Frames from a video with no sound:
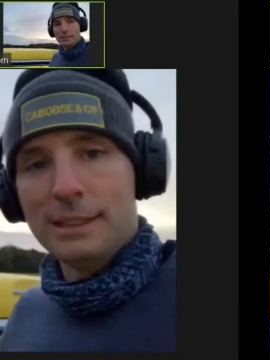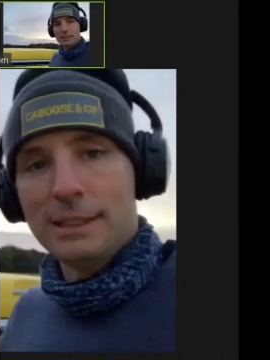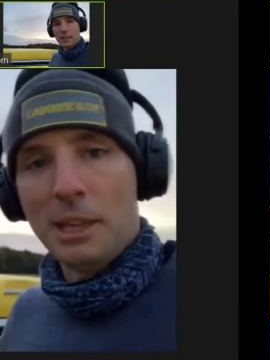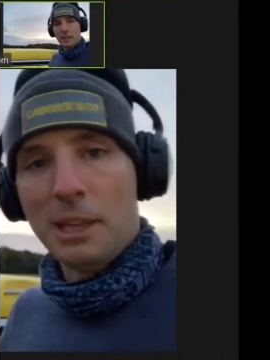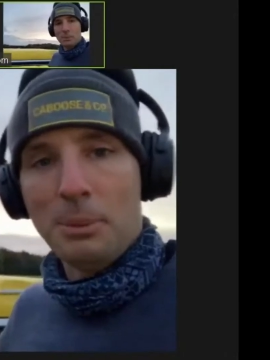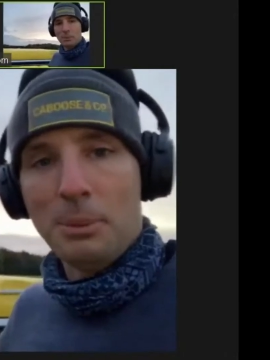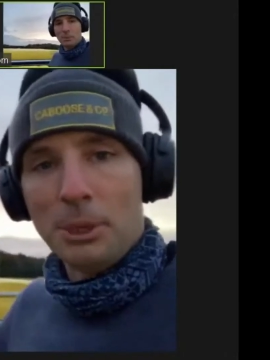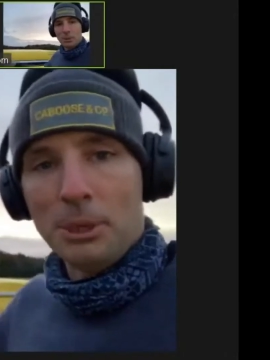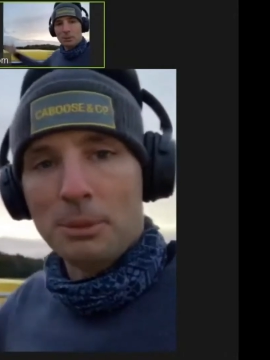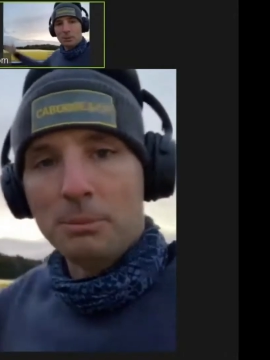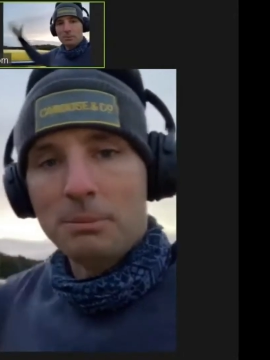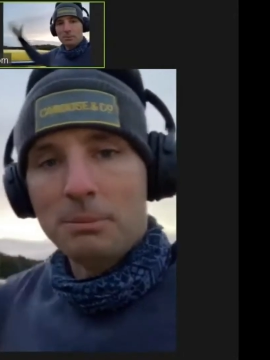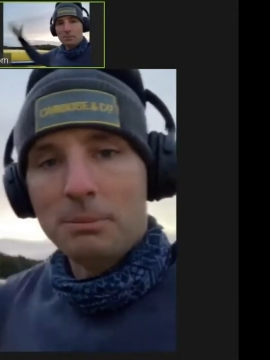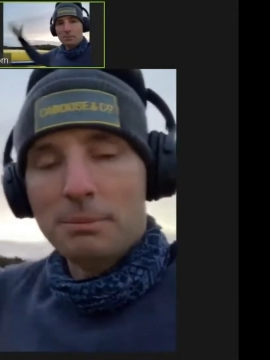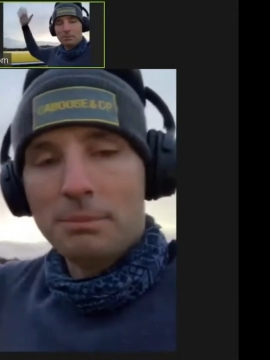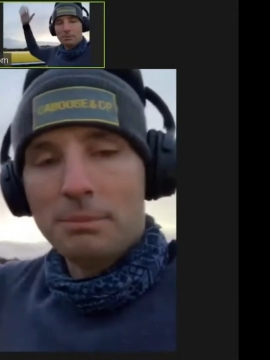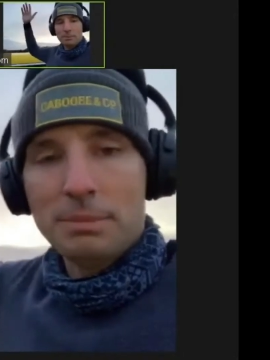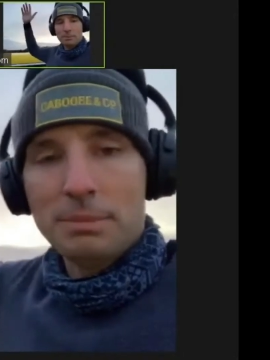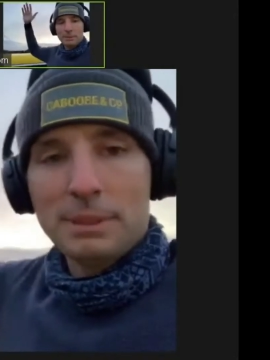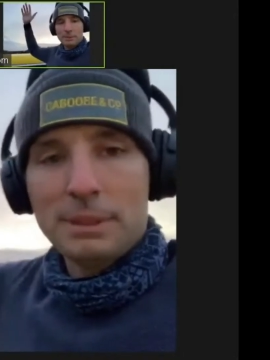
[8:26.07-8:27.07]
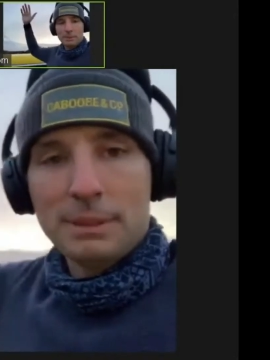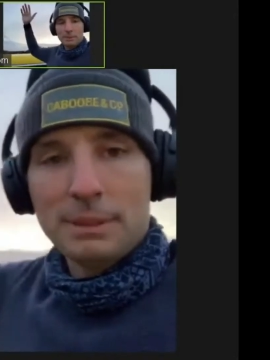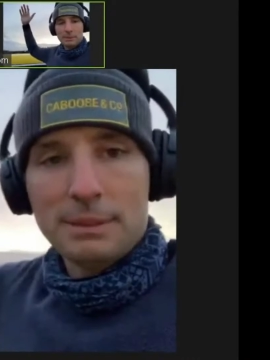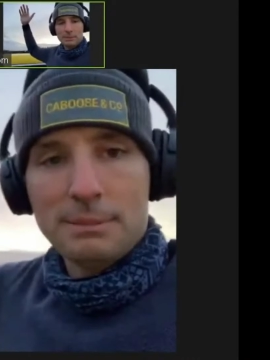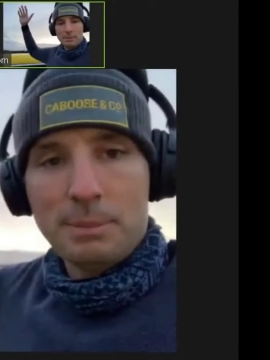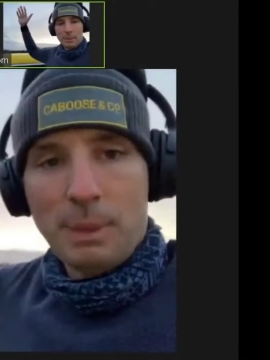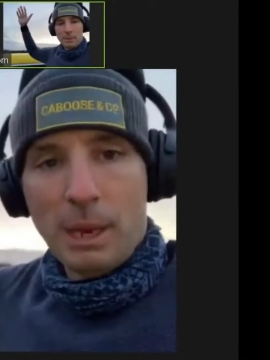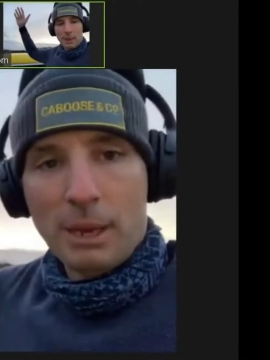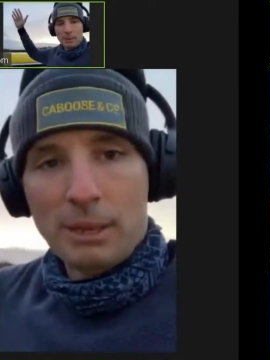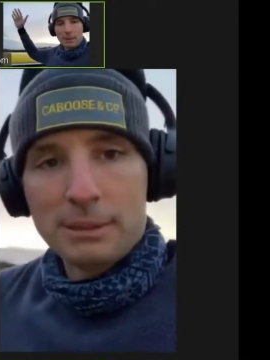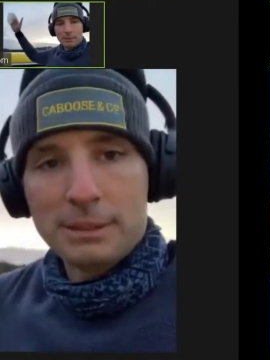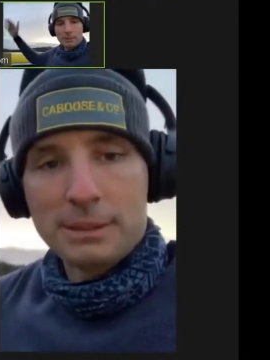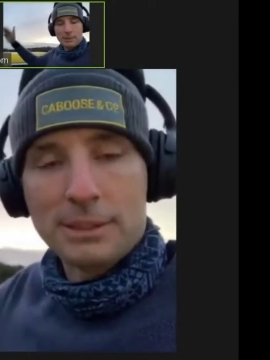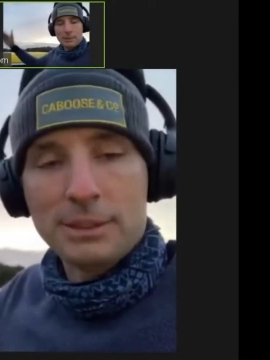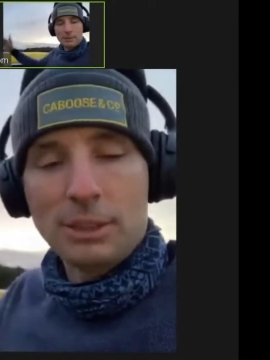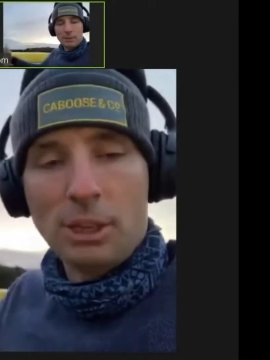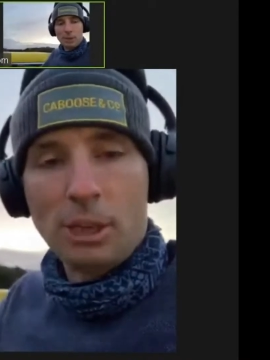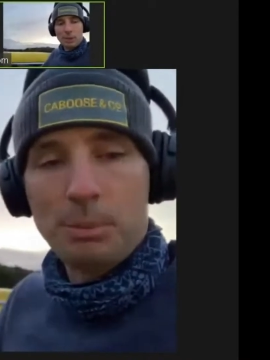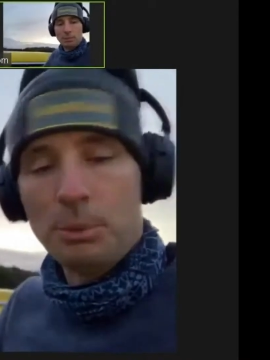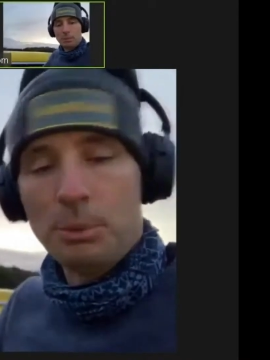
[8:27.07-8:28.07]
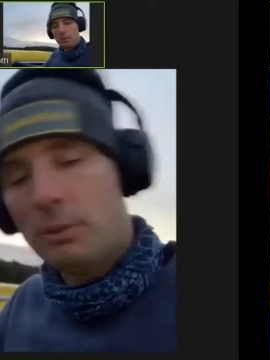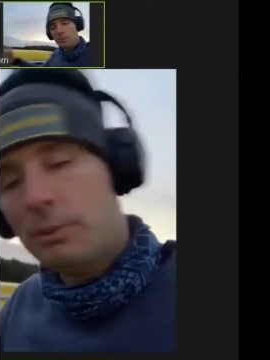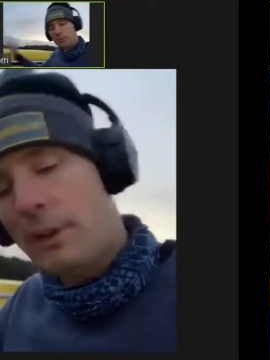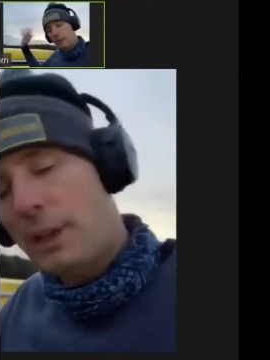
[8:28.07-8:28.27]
down the bottom, parents at the top, or